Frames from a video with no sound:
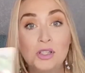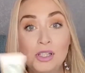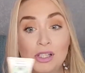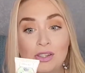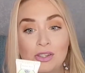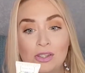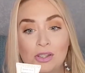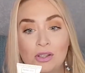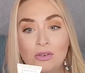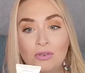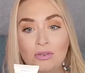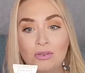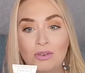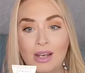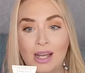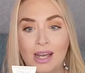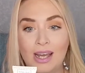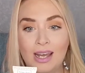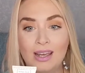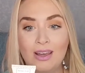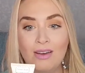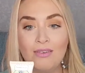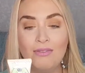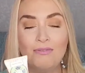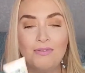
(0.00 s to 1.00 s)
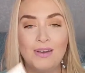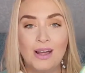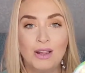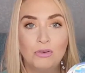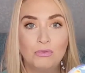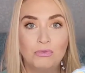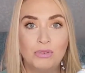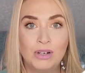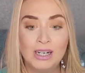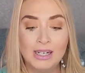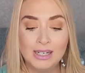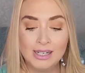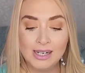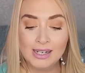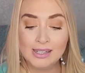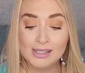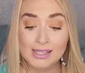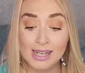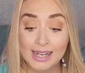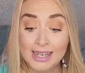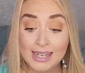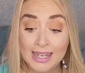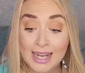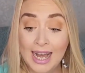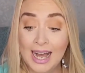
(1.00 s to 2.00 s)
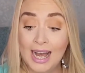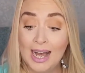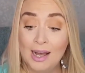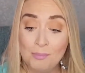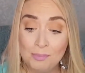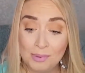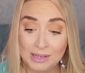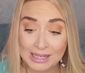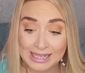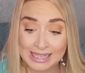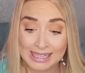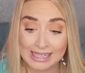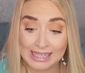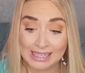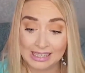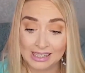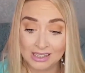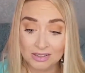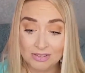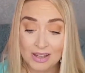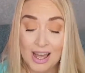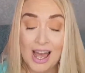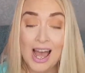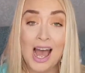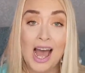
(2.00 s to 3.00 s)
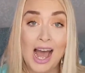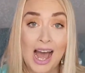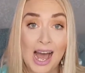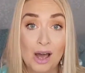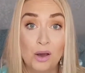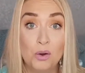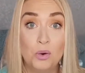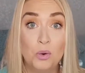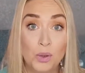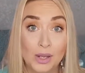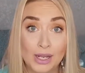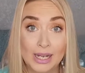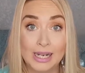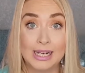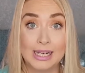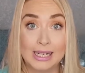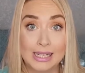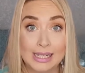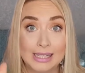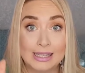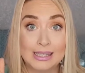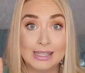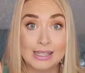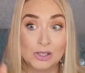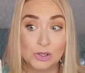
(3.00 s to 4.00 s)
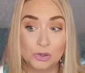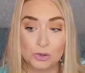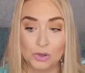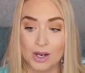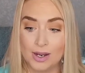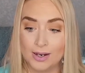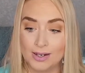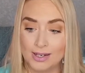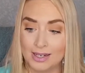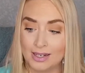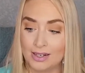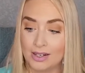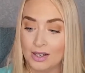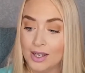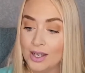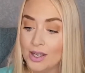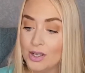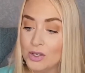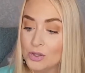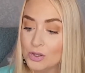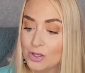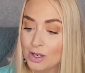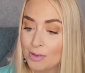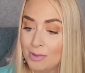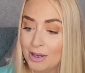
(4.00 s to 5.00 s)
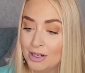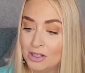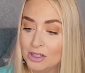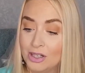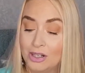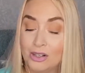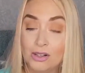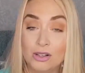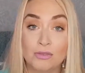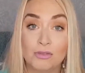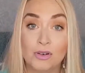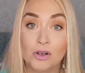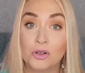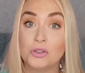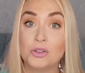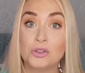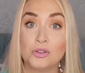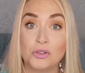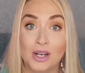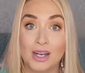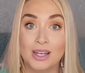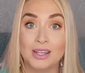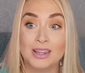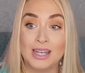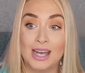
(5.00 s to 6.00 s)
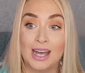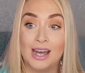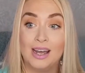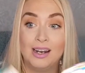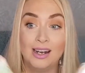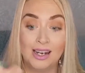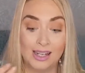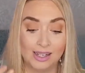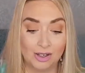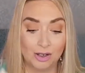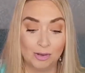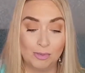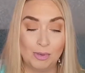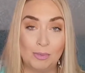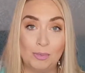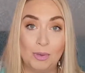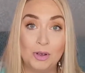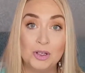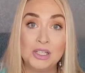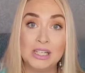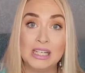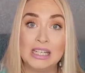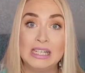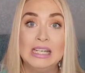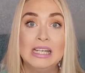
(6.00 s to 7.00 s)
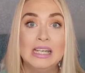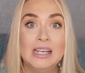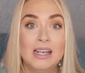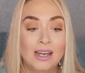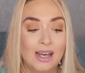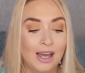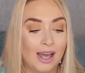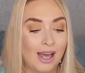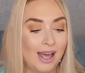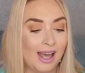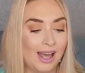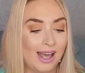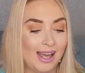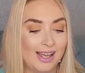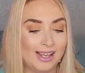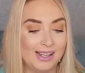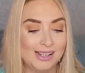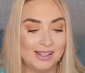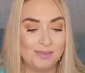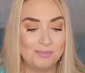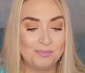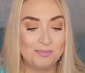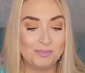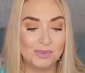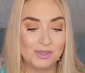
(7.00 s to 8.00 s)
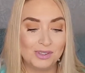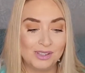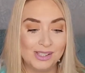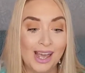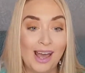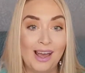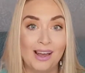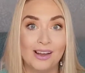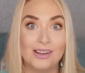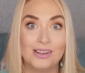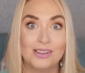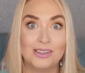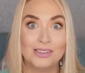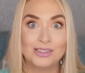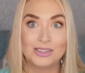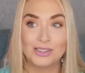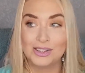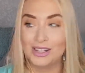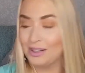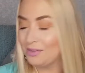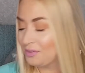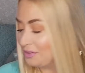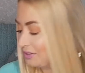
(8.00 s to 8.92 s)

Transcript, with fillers: souffle felt really nice. I can't believe how quickly this dried in, so I'm actually looking forward to trying that like on my body. Yeah, so that one